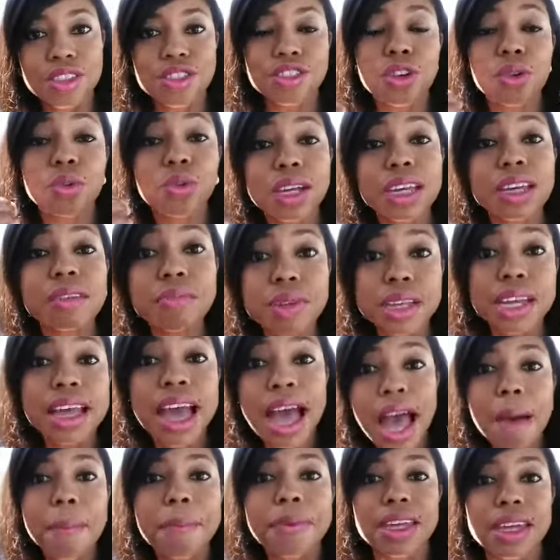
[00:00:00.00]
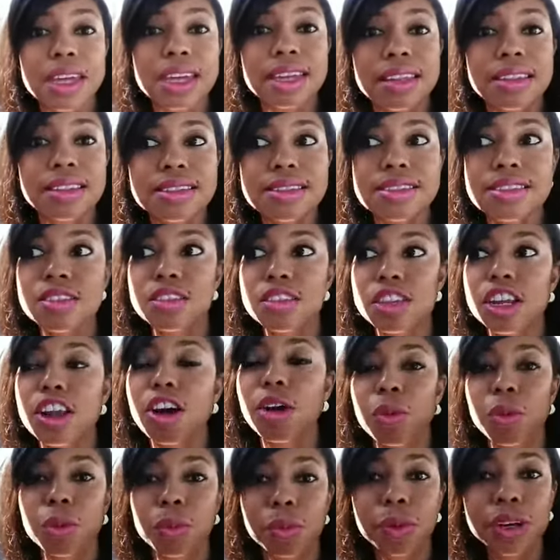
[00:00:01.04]
So we can be happy in, you
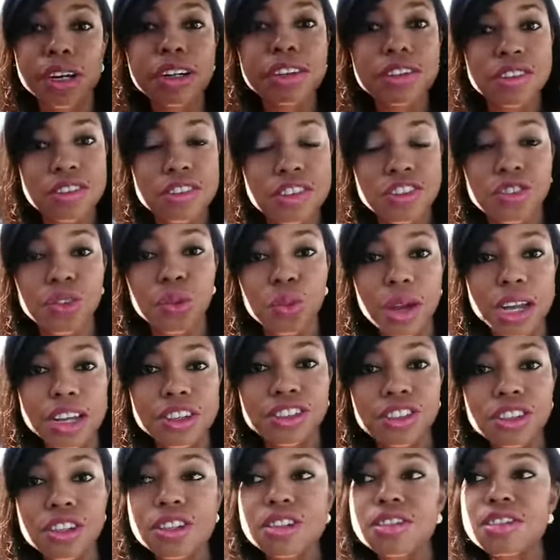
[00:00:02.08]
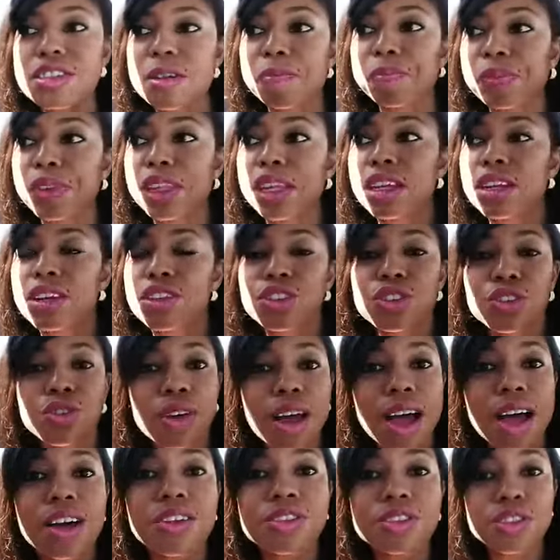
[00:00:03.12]
know, when we're in situations,
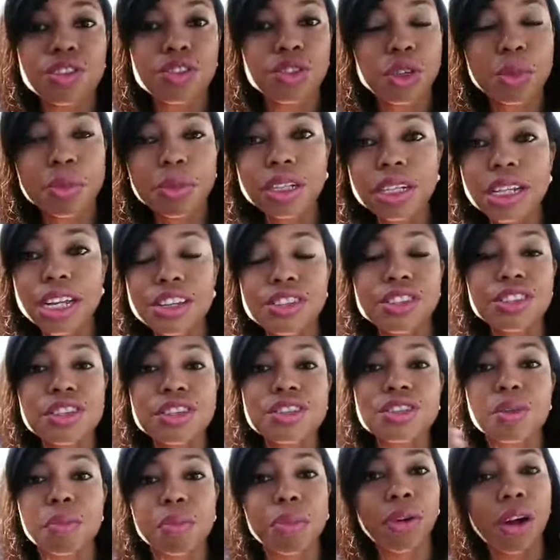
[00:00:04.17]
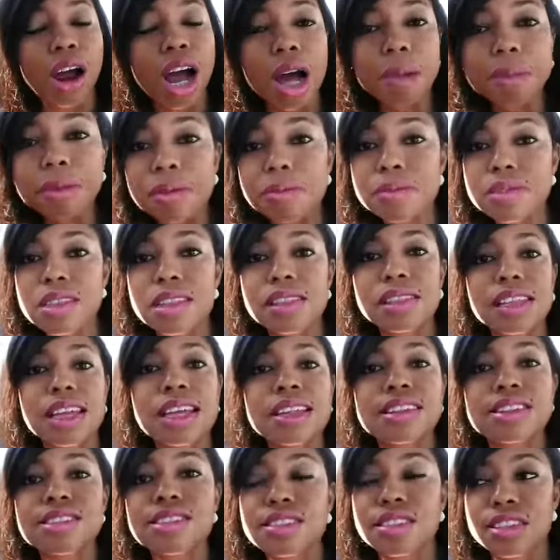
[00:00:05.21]
trials and tribulations and problems and
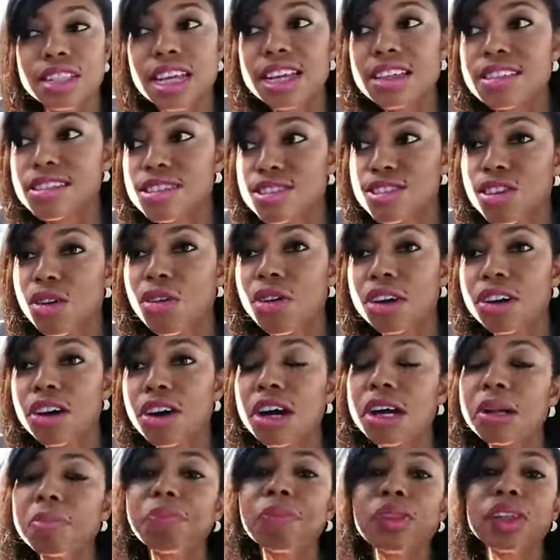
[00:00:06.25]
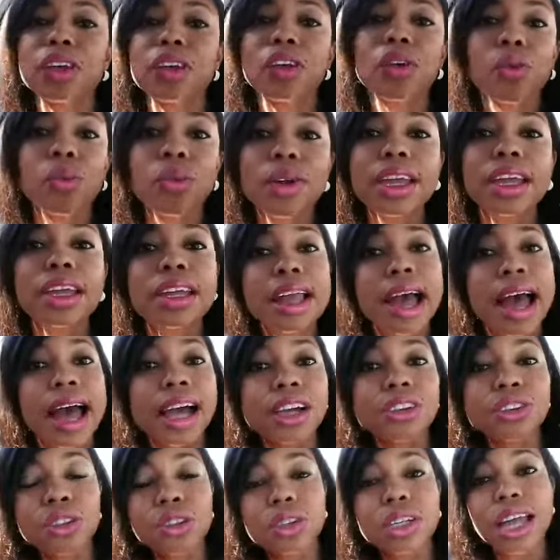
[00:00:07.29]
things is going on, we can
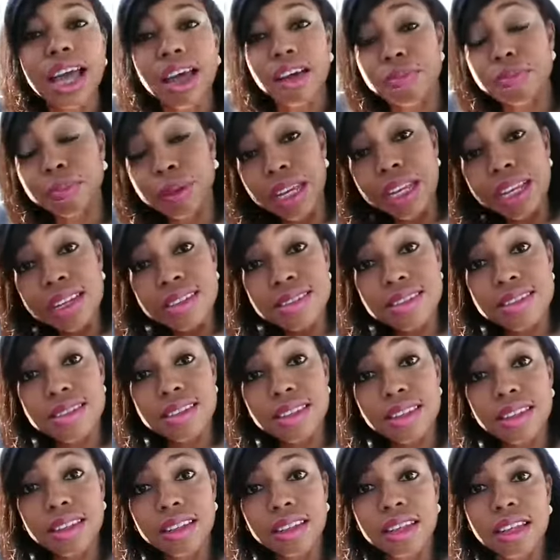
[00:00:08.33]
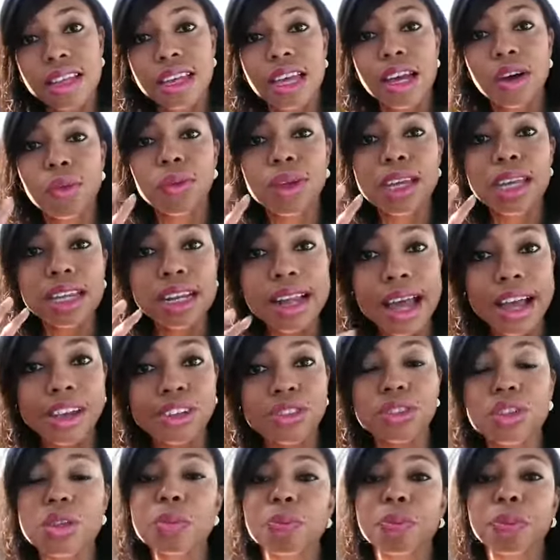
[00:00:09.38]
actually have peace and we can
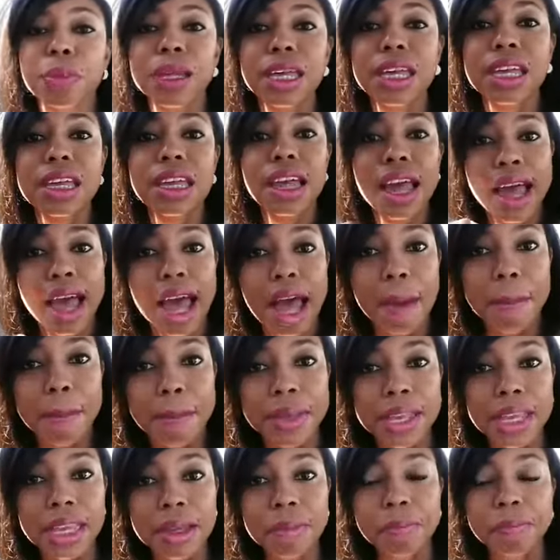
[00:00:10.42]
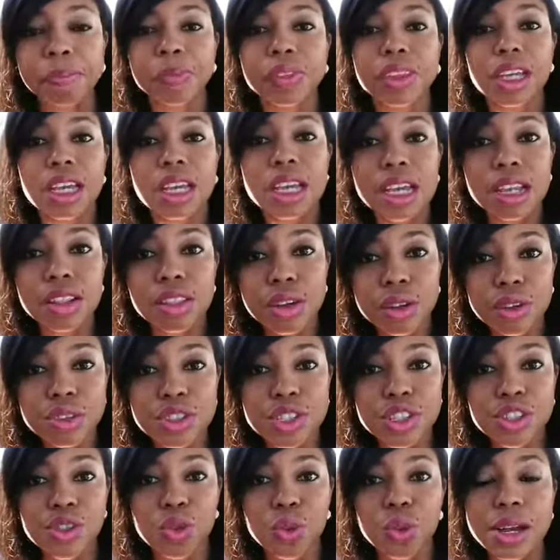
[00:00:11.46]
actually be happy in those
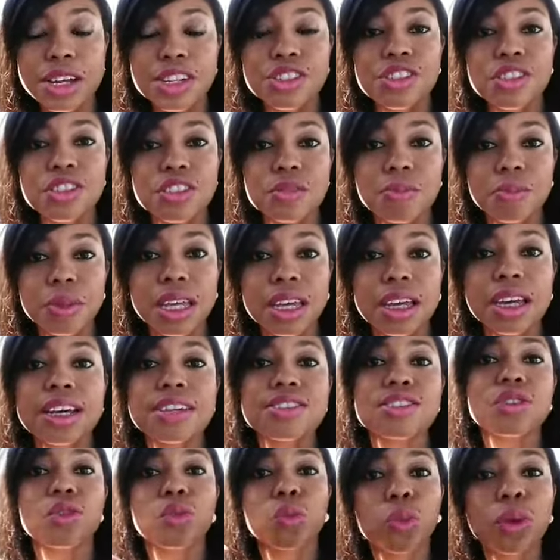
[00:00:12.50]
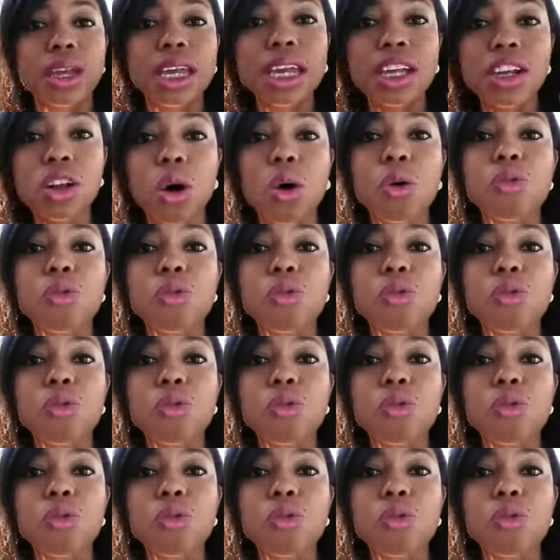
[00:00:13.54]
situations because we can